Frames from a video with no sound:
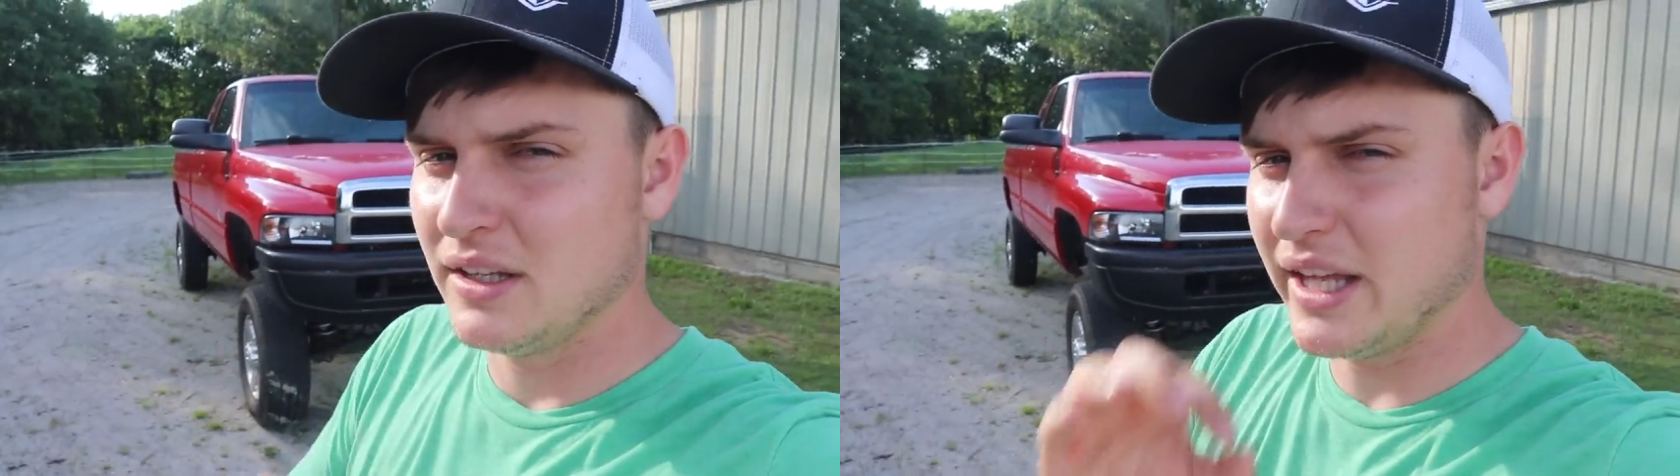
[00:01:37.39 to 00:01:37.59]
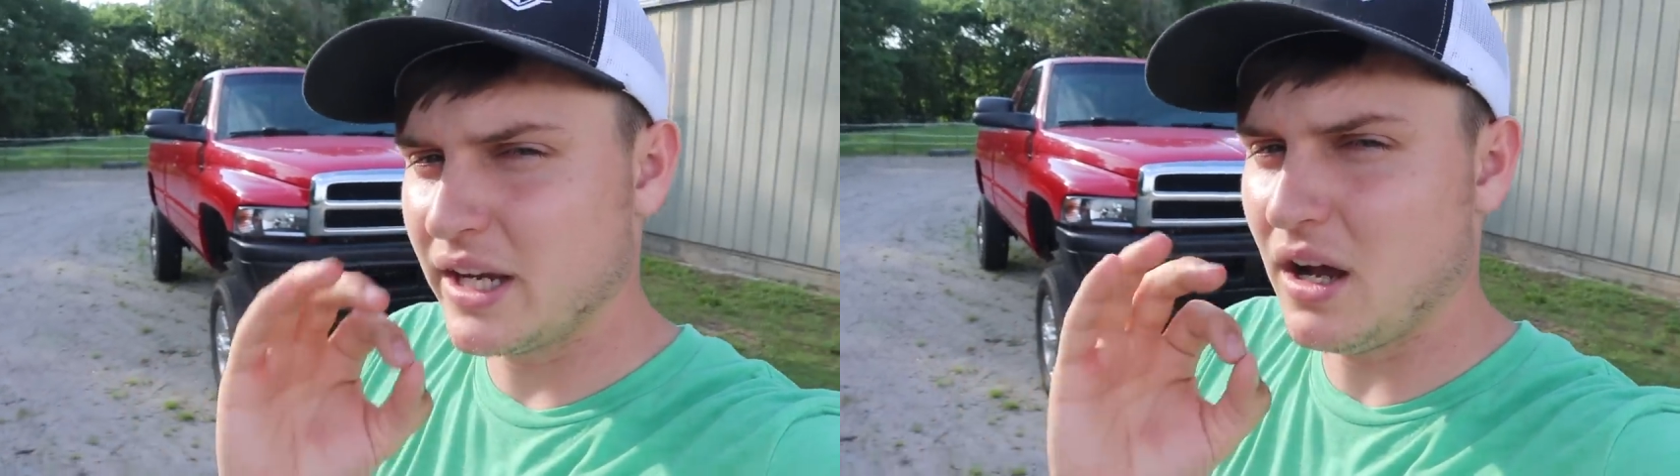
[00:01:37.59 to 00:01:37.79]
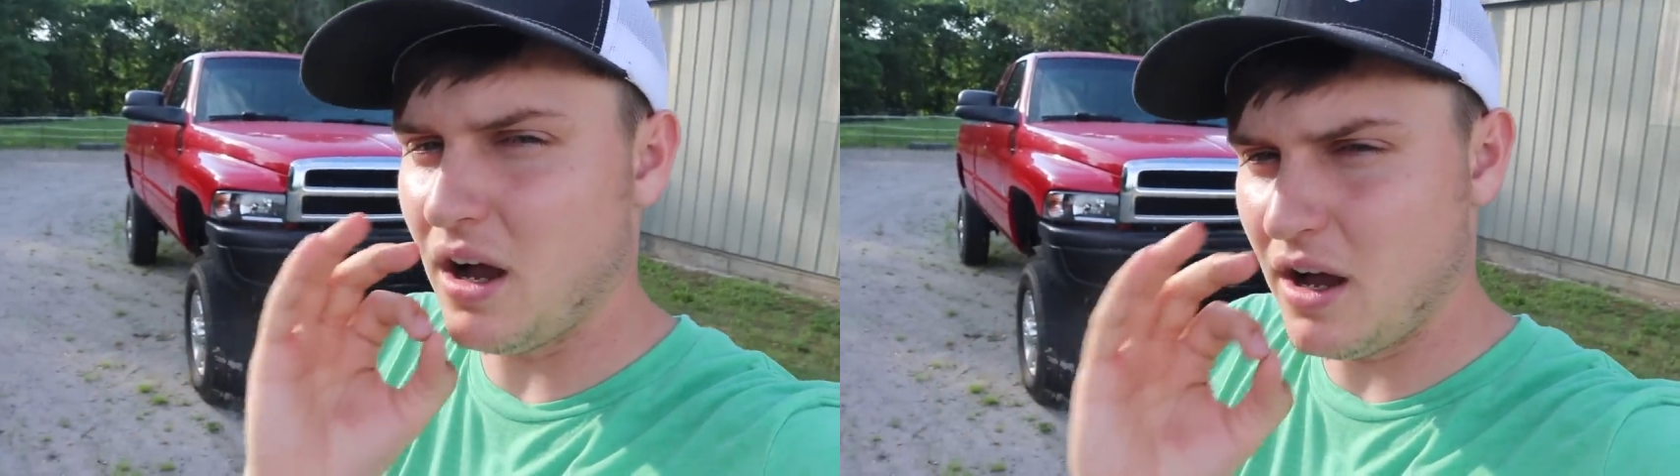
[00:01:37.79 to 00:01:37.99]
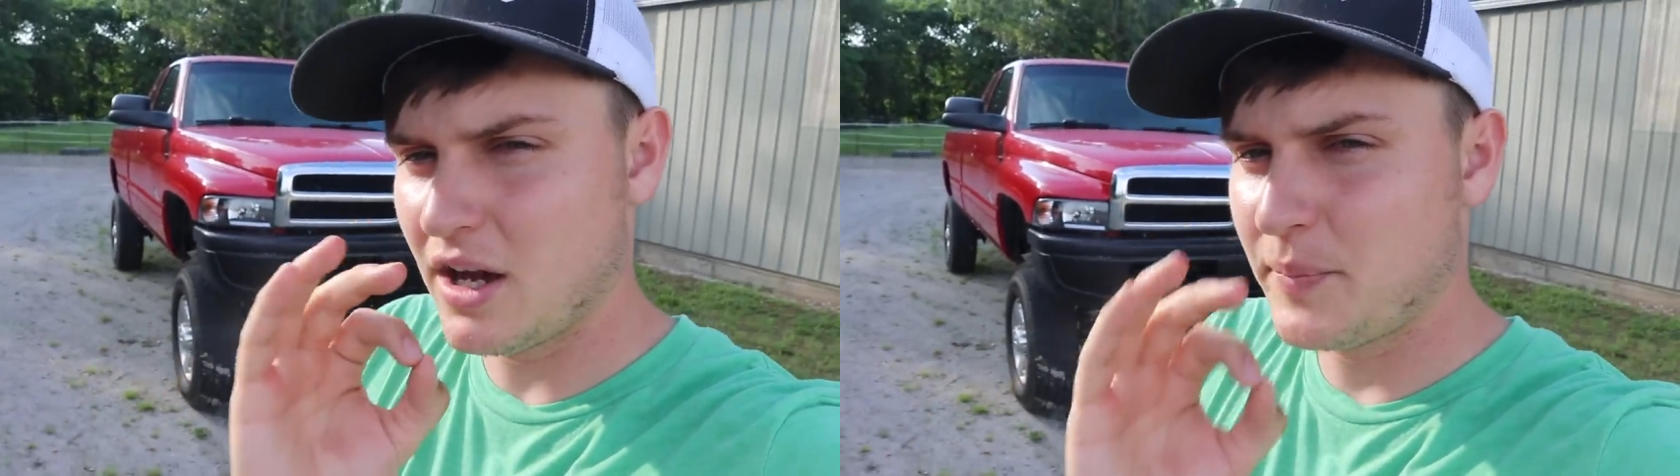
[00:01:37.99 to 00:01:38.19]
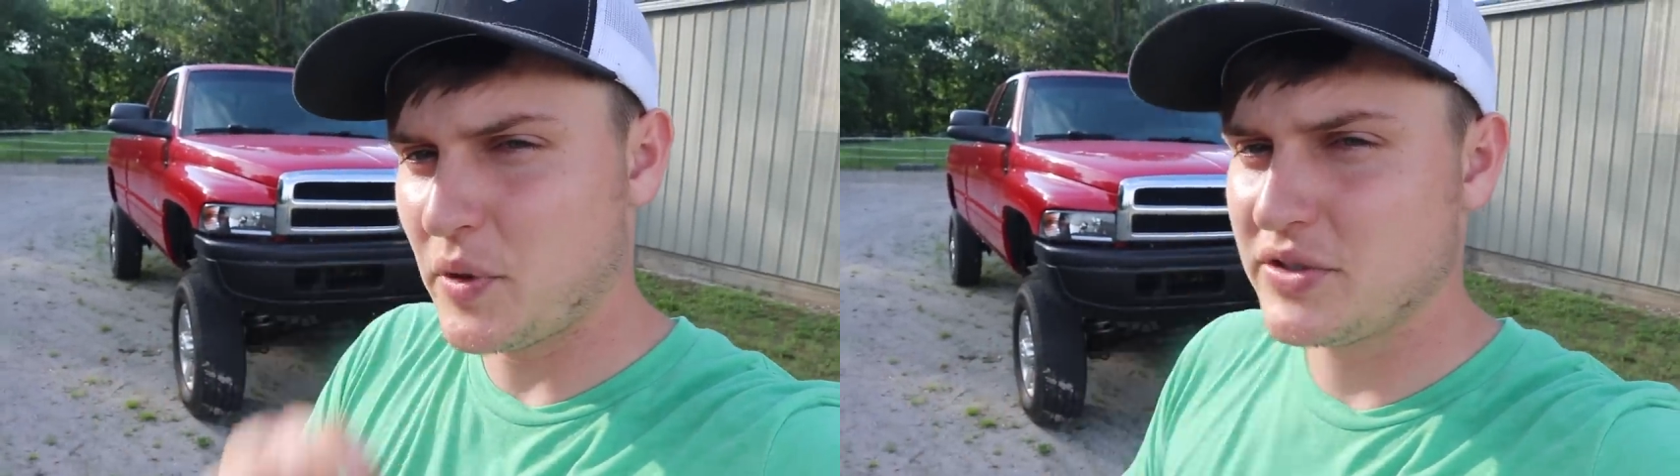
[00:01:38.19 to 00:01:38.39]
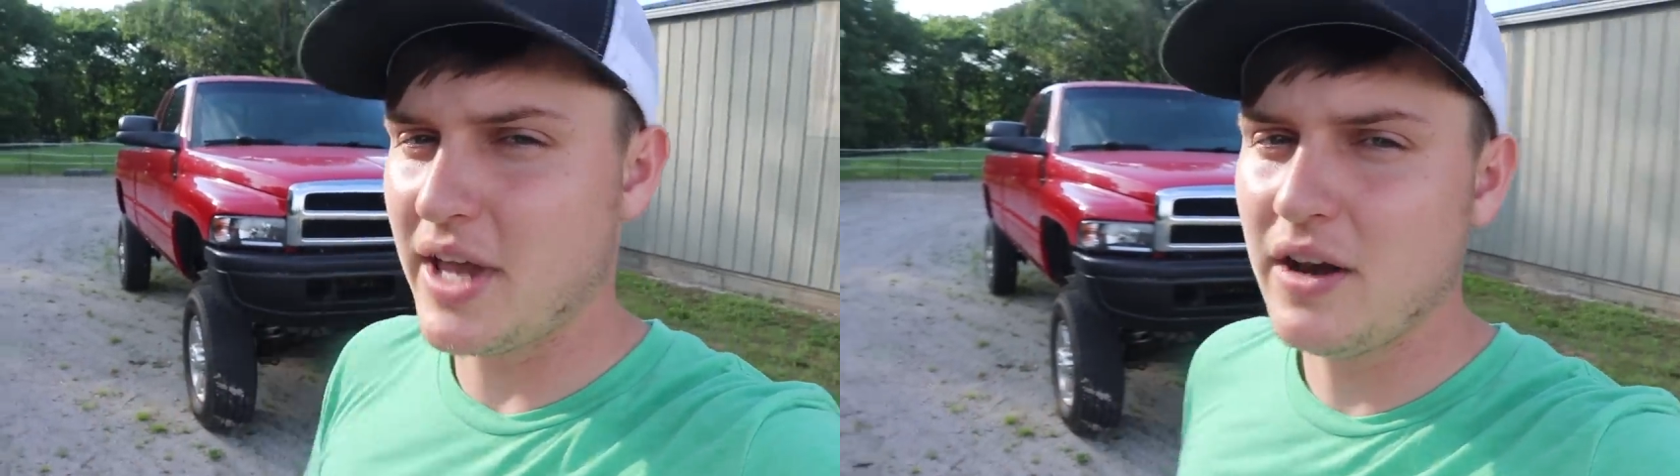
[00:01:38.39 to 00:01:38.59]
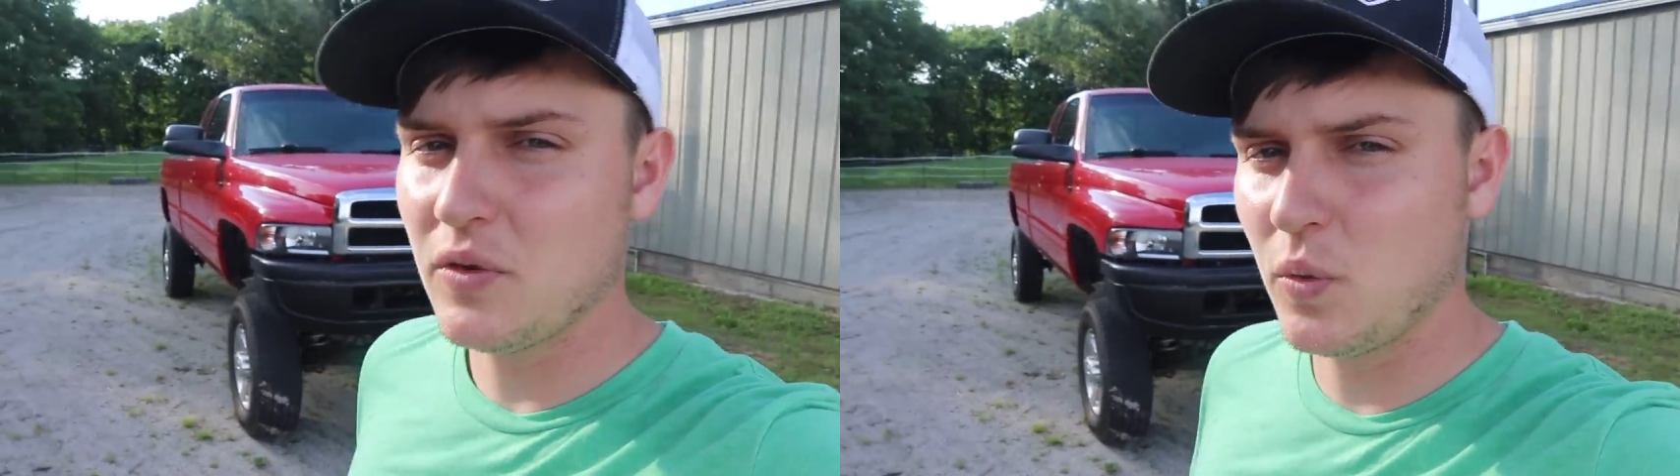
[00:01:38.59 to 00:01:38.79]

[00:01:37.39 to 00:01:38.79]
like one hundred percent